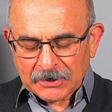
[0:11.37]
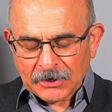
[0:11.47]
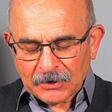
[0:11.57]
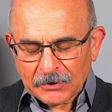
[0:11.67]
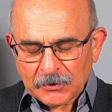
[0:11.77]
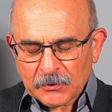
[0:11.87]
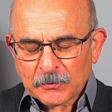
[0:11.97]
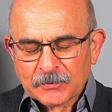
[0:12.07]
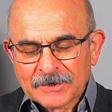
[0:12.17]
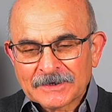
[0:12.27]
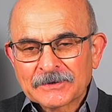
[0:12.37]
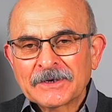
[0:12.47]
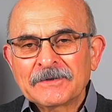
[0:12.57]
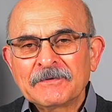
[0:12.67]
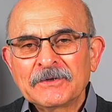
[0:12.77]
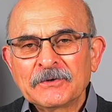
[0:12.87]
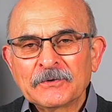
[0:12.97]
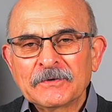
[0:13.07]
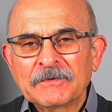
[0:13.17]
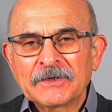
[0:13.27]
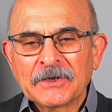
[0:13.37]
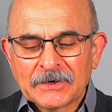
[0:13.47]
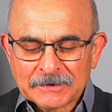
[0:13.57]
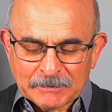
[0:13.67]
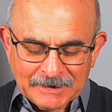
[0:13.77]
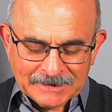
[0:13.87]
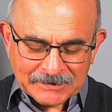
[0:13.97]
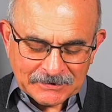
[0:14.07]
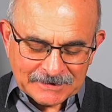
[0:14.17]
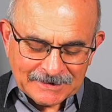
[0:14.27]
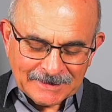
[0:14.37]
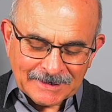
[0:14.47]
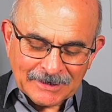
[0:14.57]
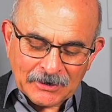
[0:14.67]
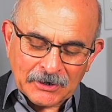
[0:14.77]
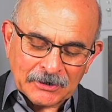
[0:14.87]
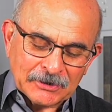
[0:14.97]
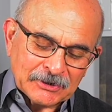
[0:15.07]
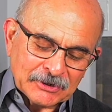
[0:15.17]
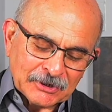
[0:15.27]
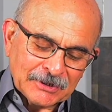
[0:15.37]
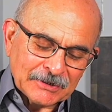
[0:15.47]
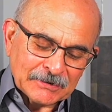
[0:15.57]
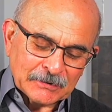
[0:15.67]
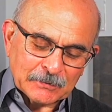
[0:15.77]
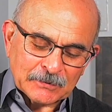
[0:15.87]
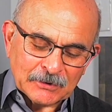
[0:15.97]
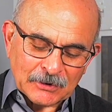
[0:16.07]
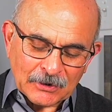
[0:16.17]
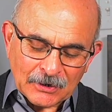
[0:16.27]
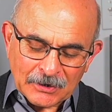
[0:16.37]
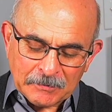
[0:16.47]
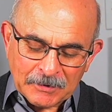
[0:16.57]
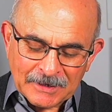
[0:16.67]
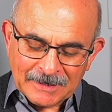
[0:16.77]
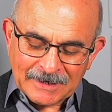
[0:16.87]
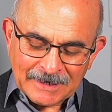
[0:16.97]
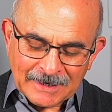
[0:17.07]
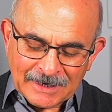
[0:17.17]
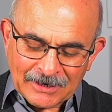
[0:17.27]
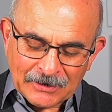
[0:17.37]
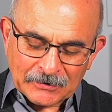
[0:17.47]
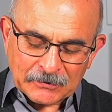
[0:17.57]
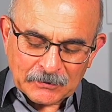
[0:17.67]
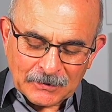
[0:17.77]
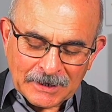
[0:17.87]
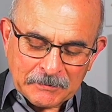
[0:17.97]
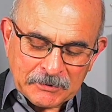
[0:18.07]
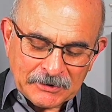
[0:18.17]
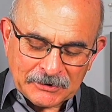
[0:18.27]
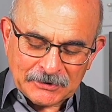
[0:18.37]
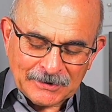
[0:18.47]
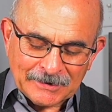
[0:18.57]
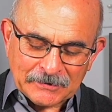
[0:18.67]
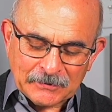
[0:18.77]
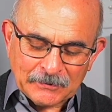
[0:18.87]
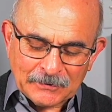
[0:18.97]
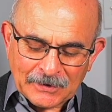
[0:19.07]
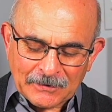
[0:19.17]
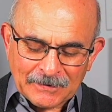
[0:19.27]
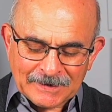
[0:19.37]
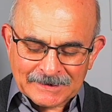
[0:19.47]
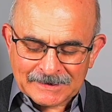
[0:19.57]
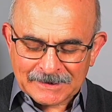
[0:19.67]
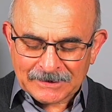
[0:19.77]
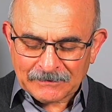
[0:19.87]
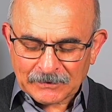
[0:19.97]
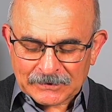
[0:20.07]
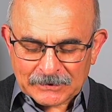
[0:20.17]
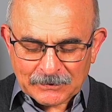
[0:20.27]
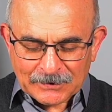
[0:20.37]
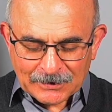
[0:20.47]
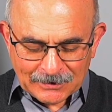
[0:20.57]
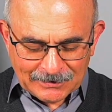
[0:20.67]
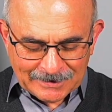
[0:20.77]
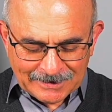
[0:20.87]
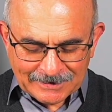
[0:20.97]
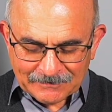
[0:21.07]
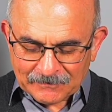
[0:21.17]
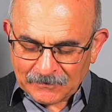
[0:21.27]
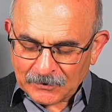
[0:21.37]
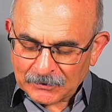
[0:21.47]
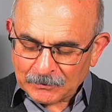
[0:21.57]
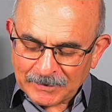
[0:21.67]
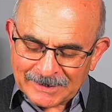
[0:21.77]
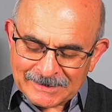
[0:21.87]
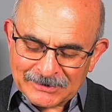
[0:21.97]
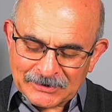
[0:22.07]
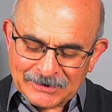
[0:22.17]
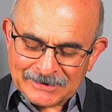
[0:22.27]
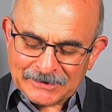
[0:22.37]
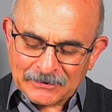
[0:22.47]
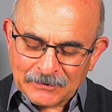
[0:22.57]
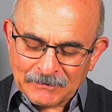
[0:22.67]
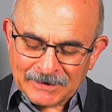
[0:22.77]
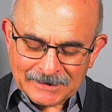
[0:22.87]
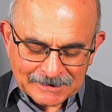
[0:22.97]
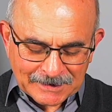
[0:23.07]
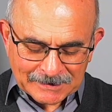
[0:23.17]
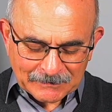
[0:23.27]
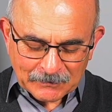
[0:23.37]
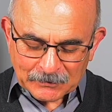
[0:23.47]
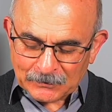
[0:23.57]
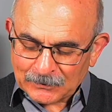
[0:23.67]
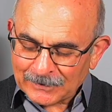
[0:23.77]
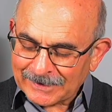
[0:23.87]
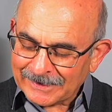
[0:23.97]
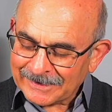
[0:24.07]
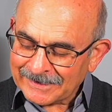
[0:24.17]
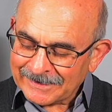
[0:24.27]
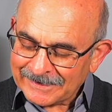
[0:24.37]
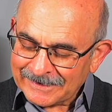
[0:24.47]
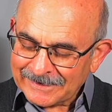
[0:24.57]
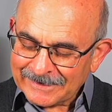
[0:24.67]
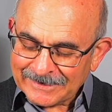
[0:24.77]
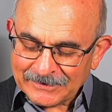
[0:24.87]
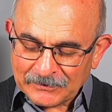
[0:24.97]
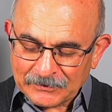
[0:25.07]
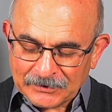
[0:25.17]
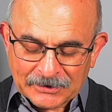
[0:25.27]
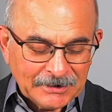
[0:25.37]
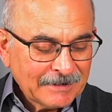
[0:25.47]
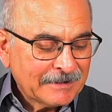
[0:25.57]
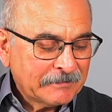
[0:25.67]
I hope it resonates with you. If it does, please consider like, share, subscribe. I truly appreciate you. Now let's see what's going on and what messages the universe has for you today. All right.